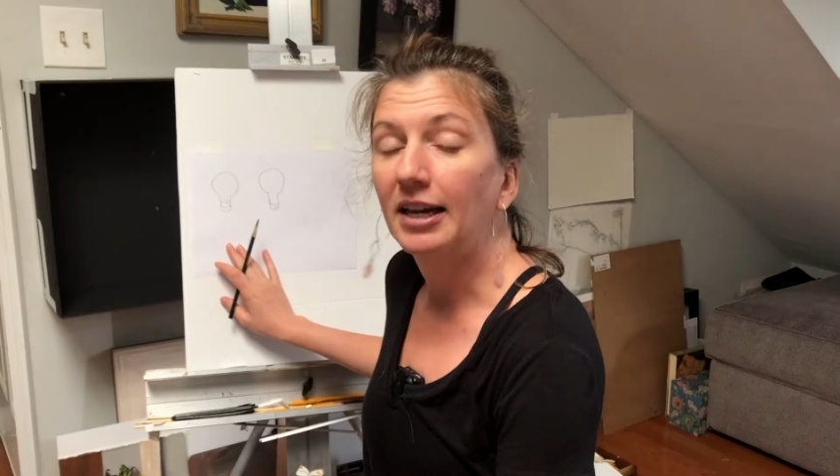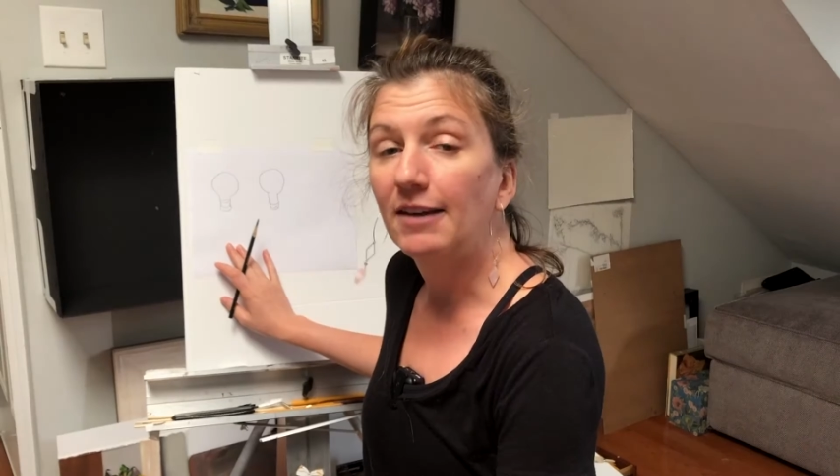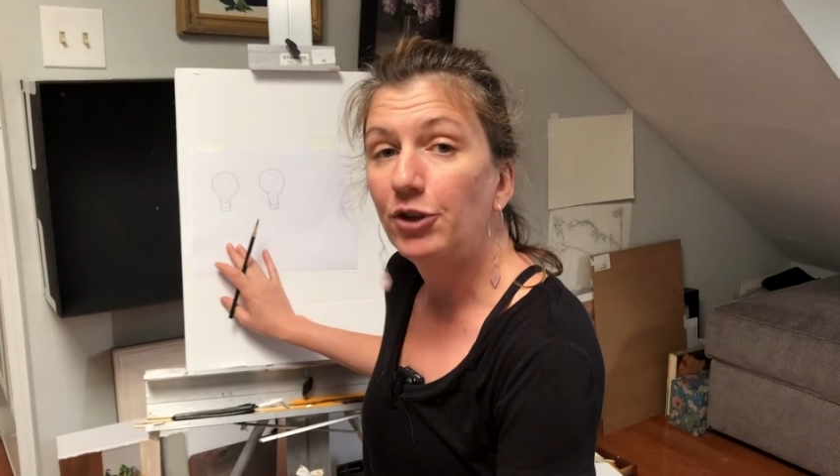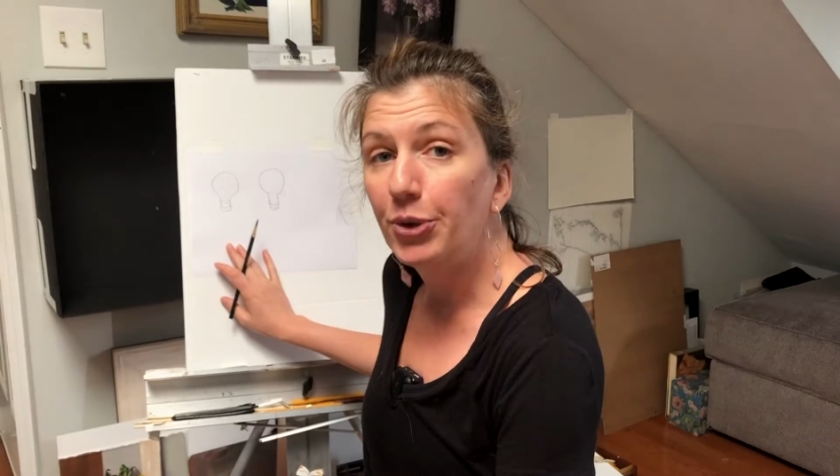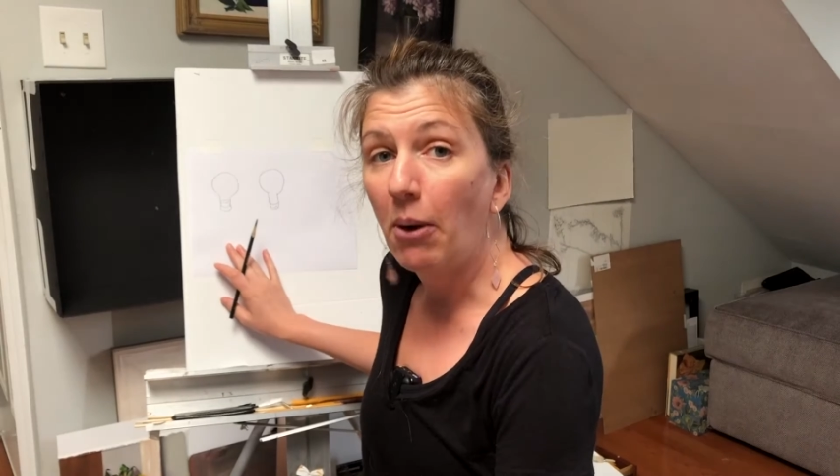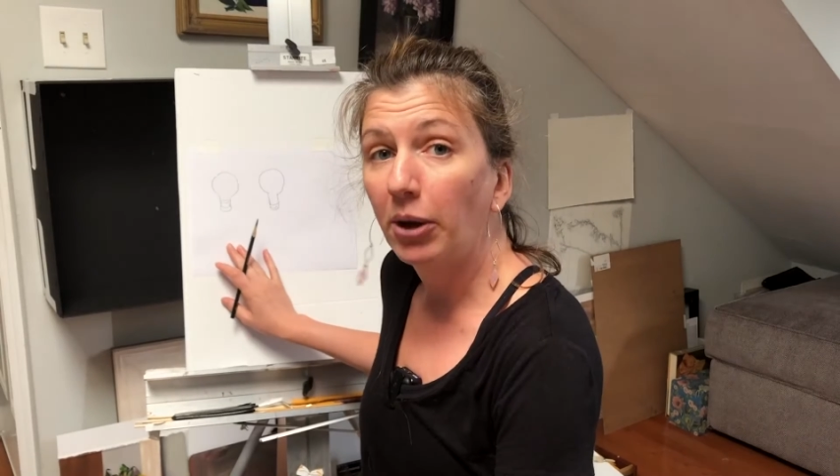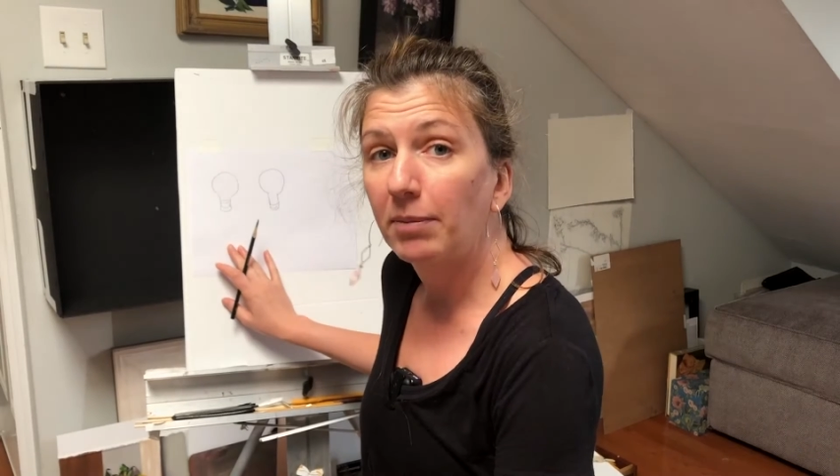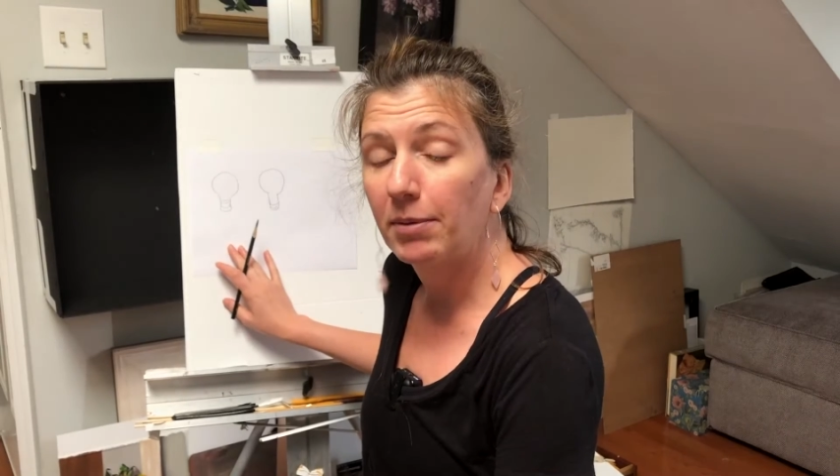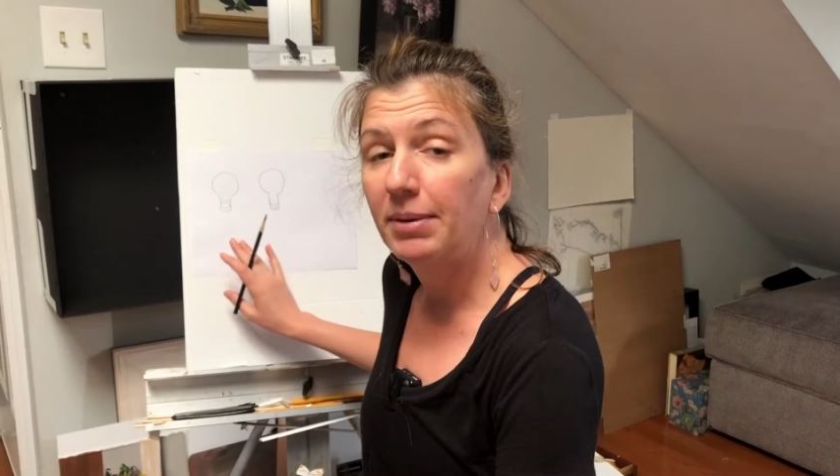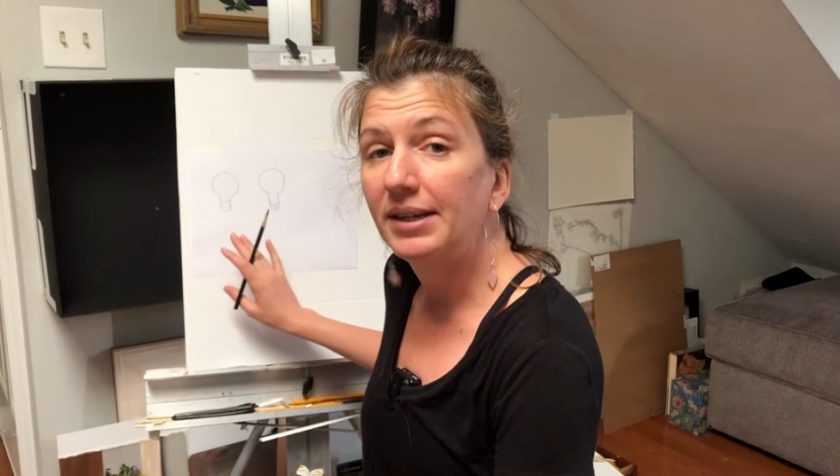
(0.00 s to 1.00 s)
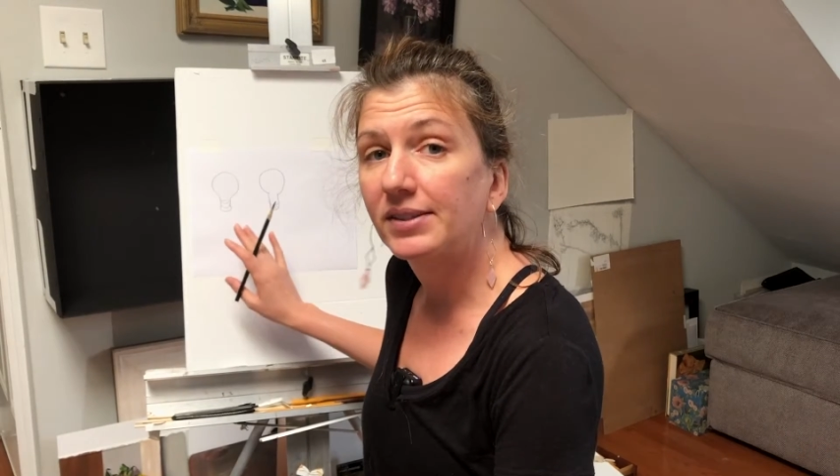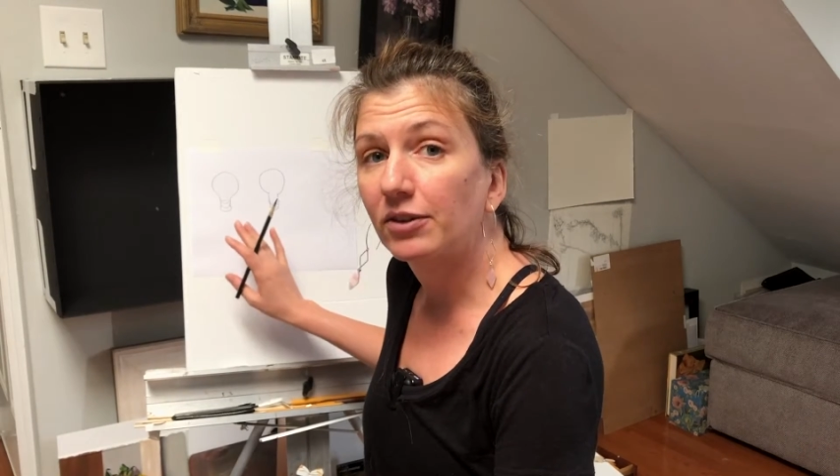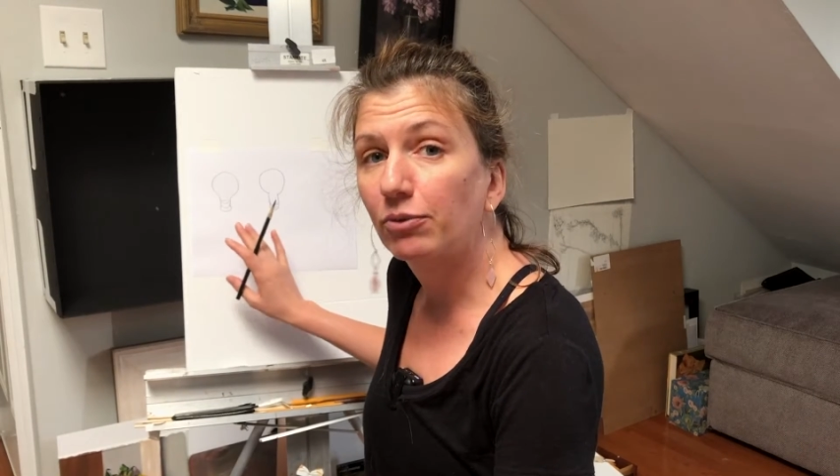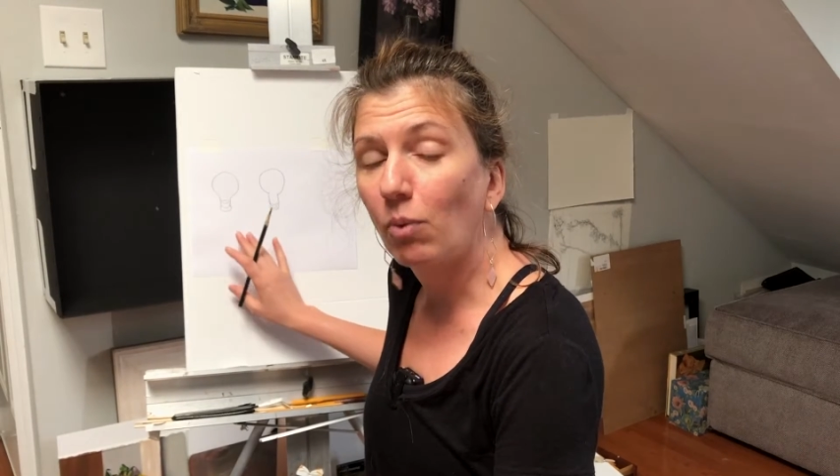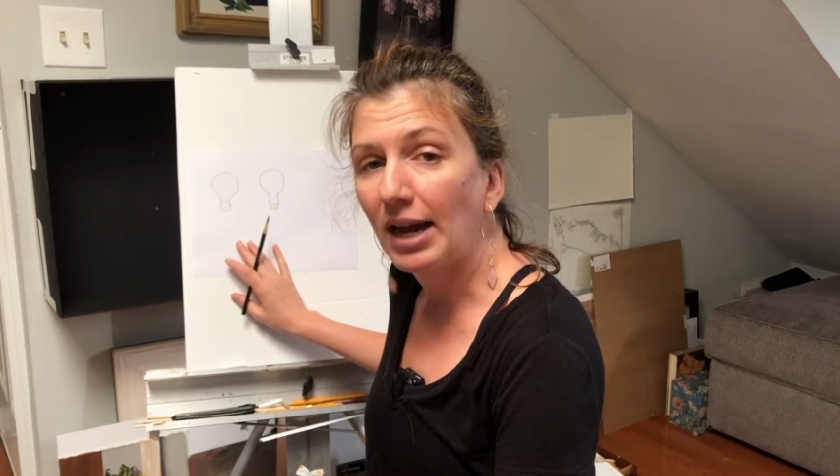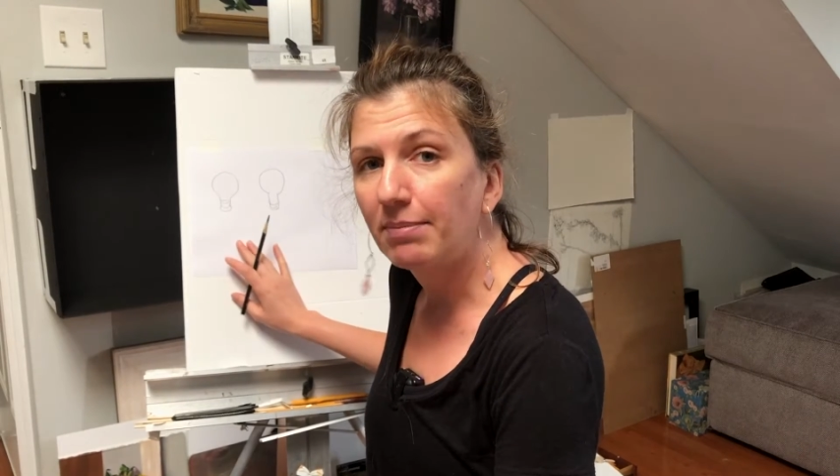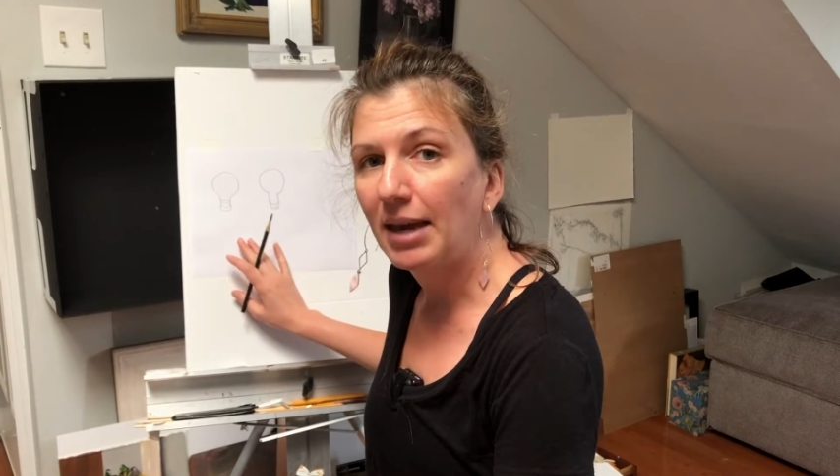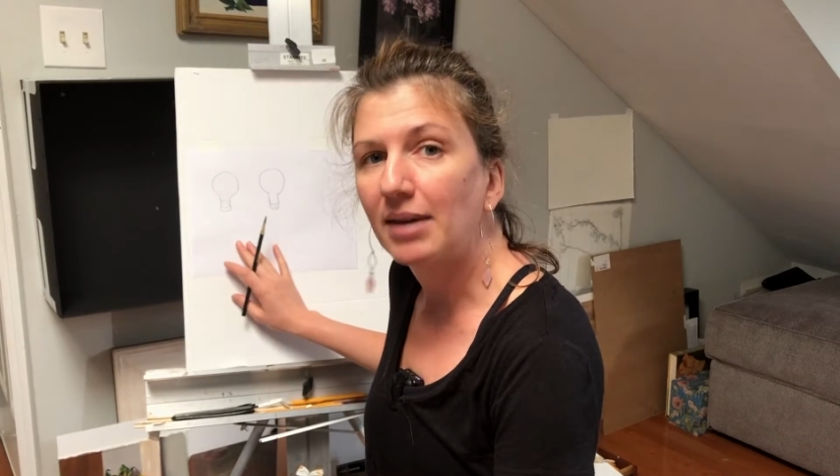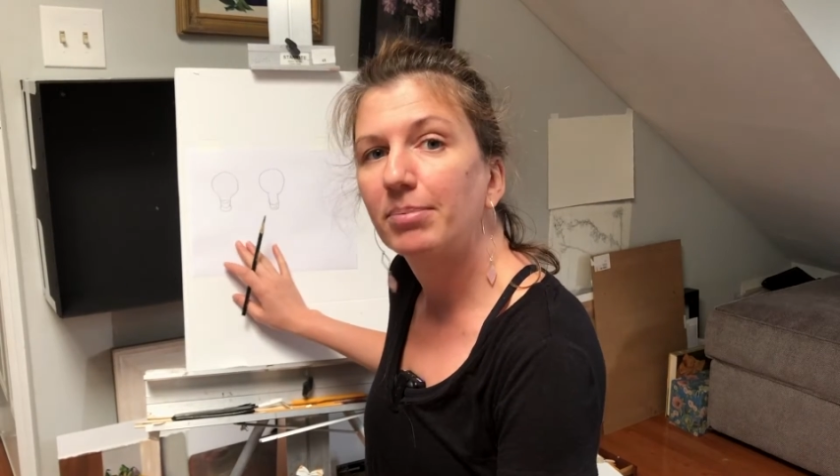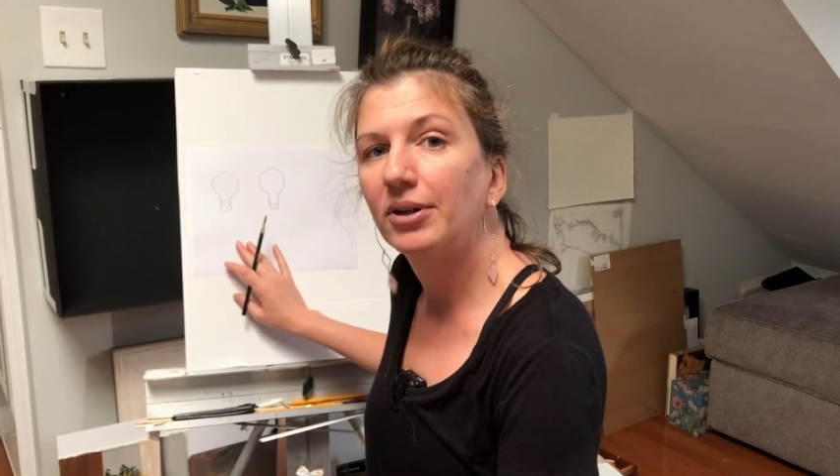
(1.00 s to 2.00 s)
if you hold up a piece of white
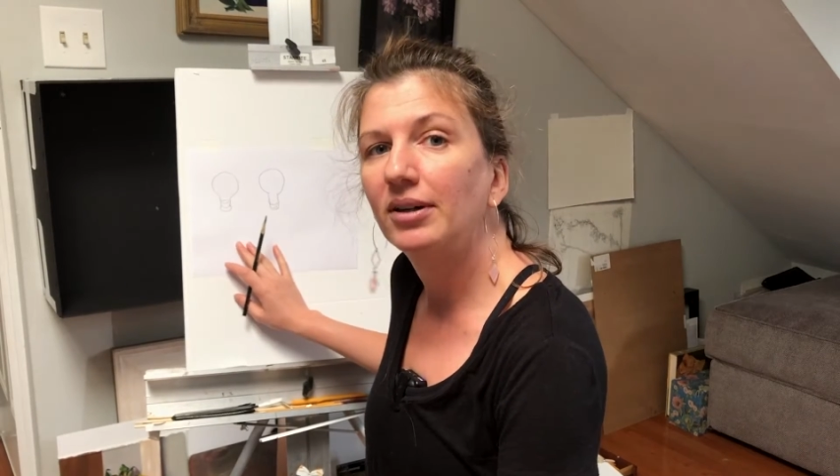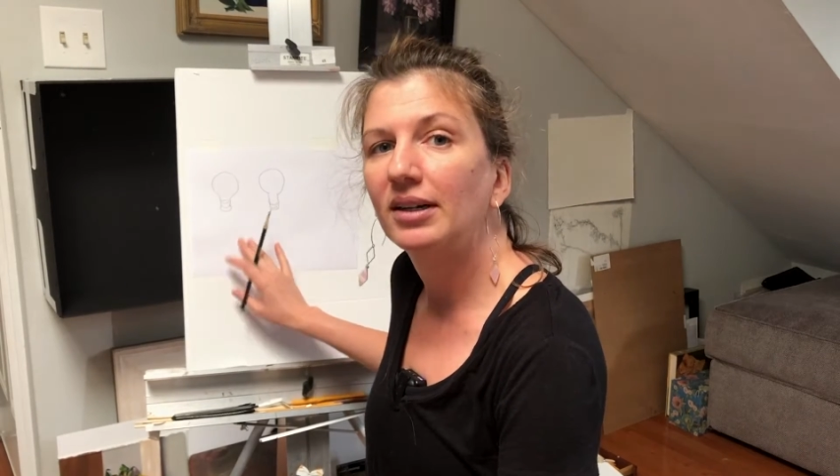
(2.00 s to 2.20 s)
paper